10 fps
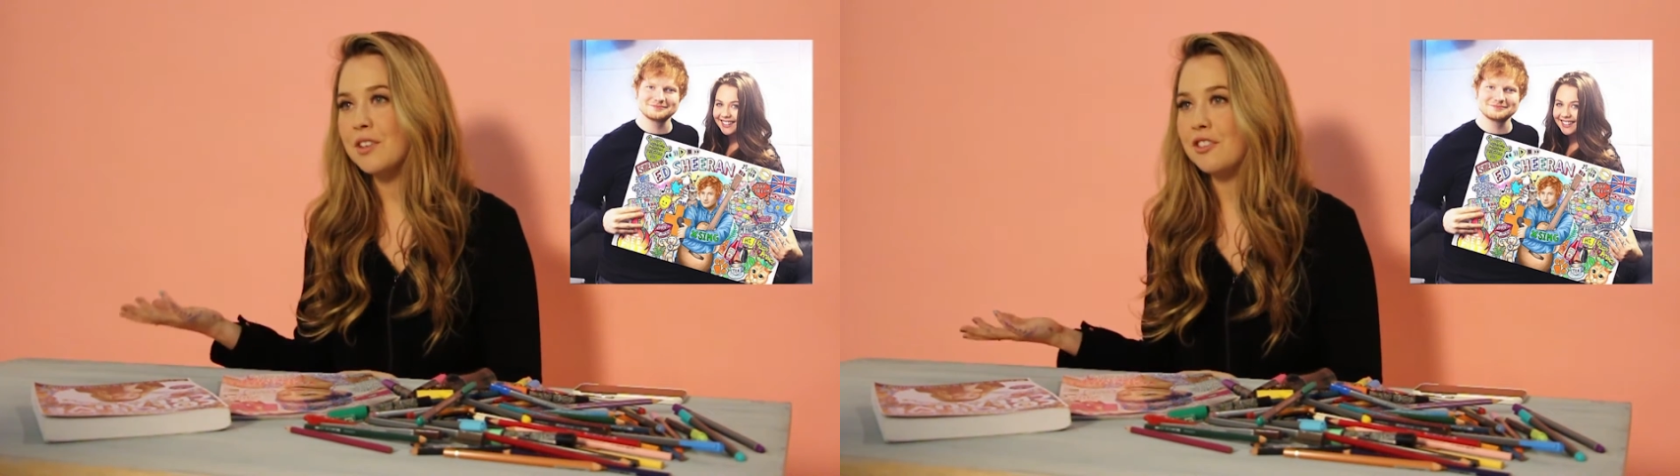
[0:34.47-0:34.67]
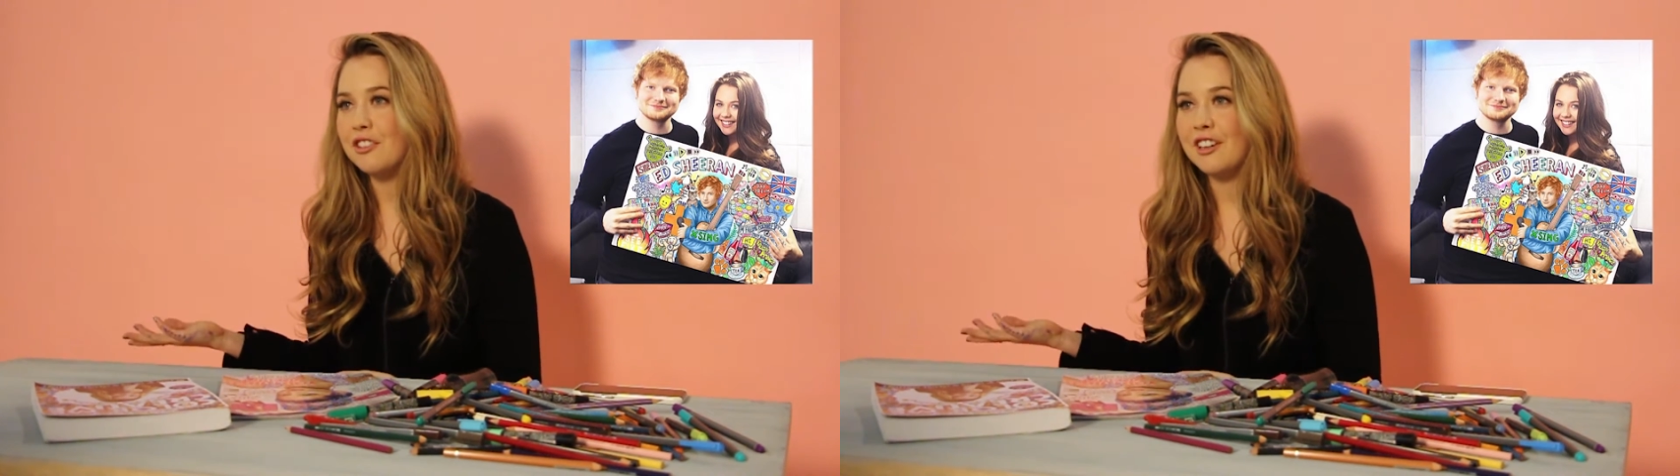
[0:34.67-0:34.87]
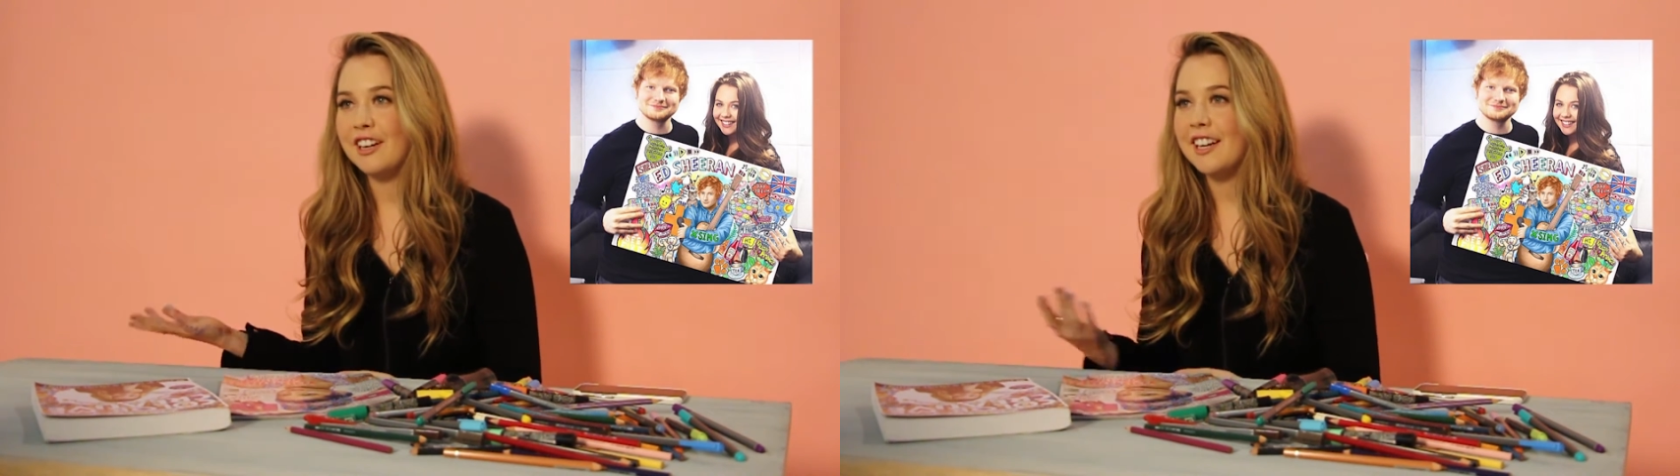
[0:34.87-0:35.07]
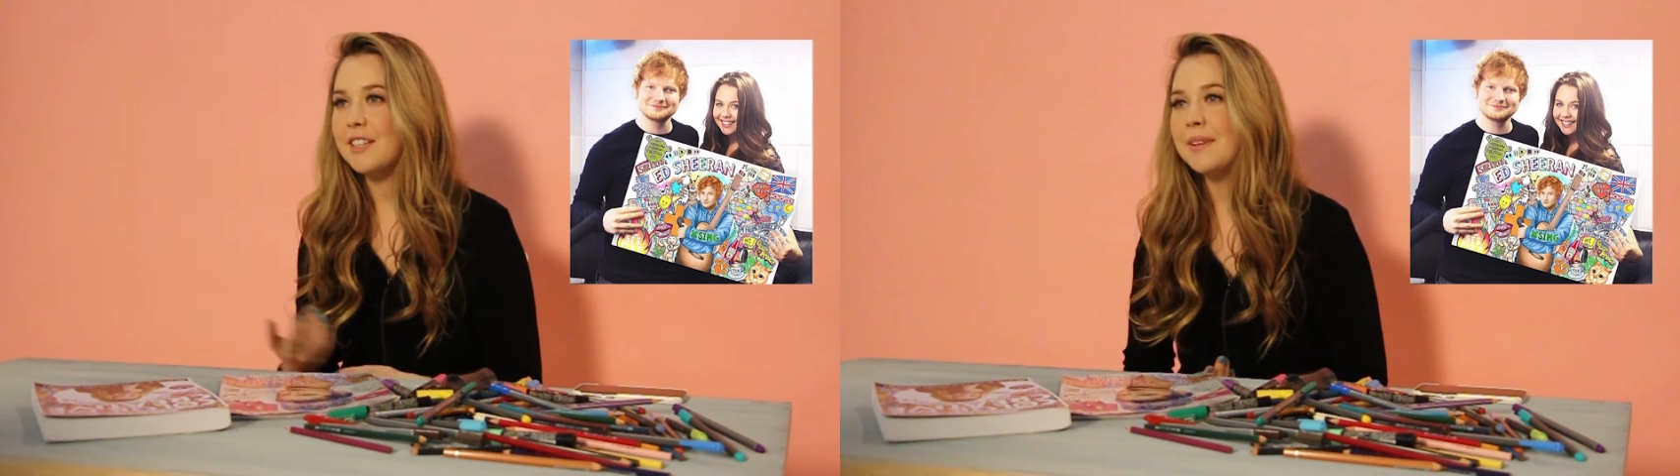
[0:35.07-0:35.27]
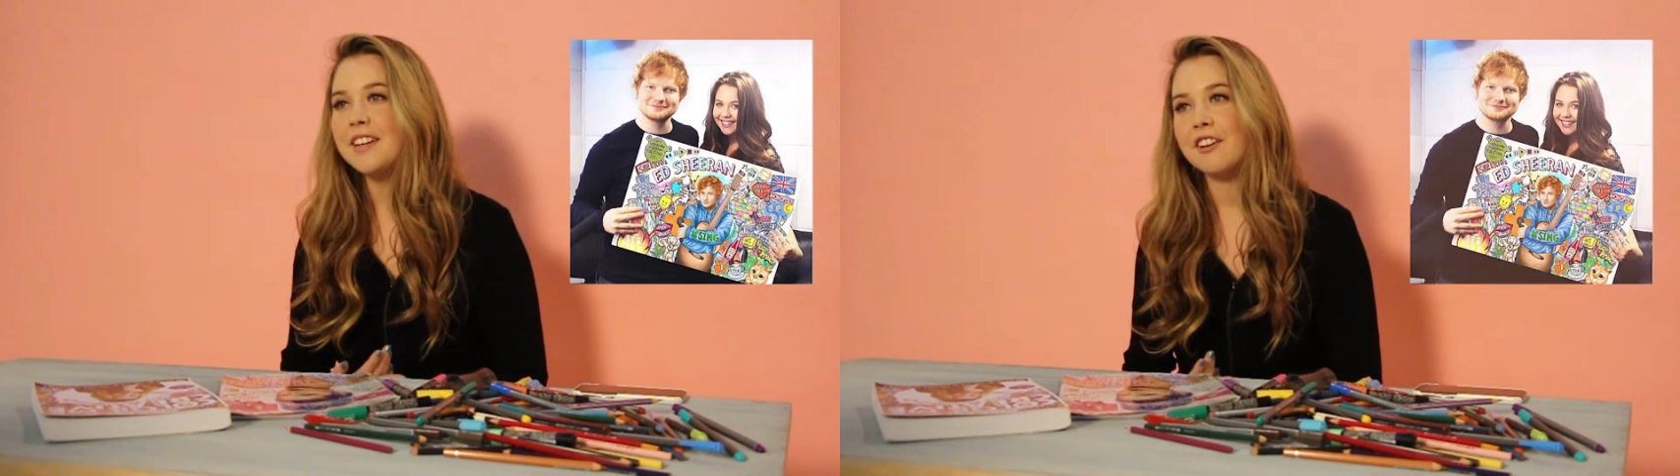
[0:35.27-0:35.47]
drawing.
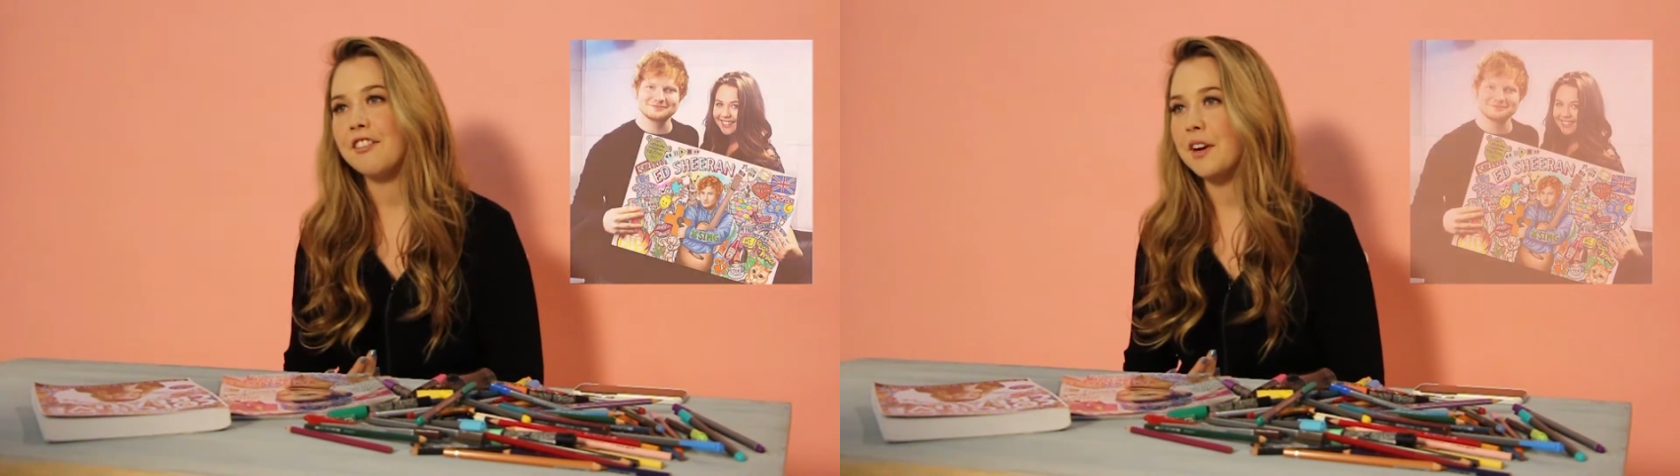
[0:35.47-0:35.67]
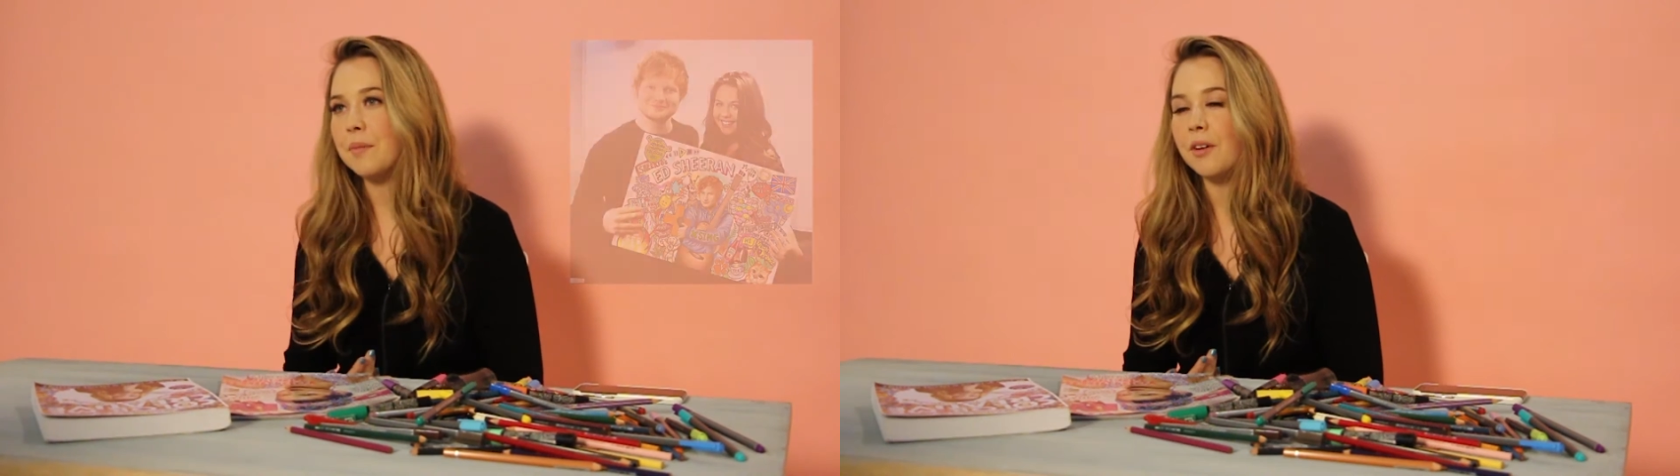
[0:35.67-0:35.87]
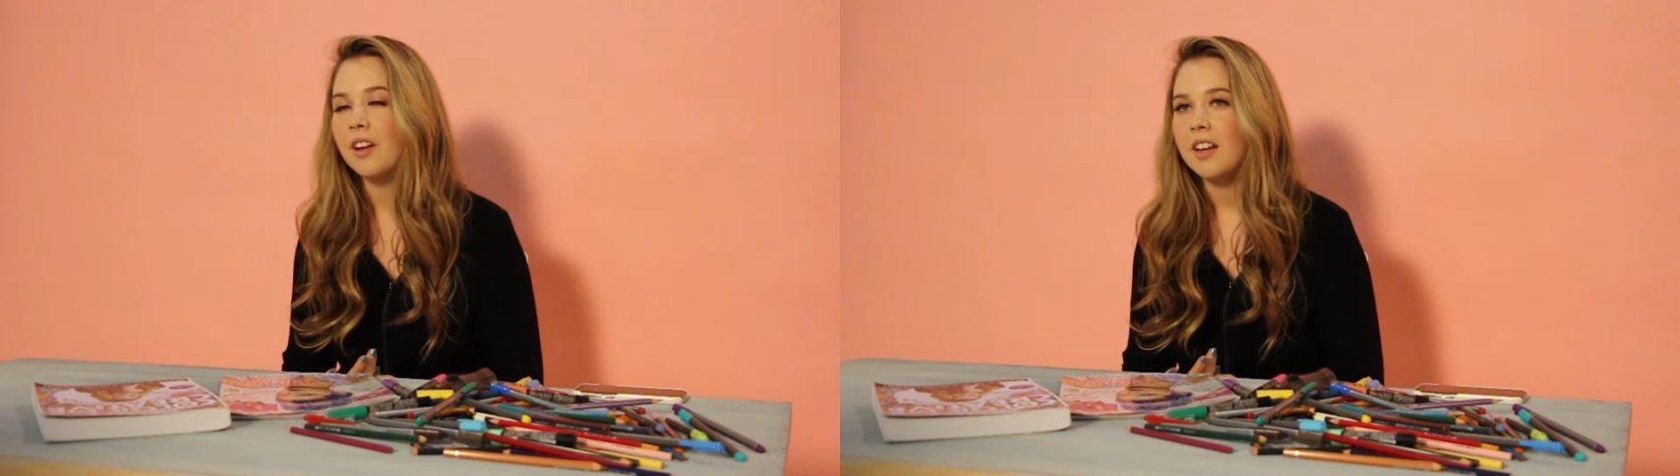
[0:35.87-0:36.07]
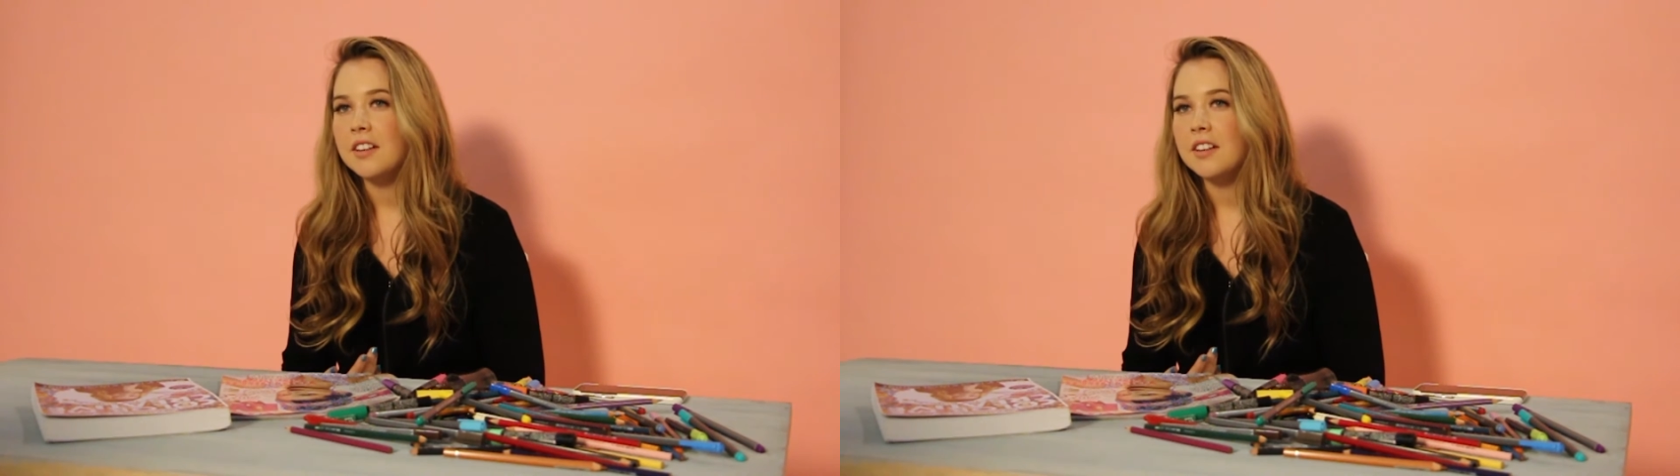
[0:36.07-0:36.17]
It's been incredible.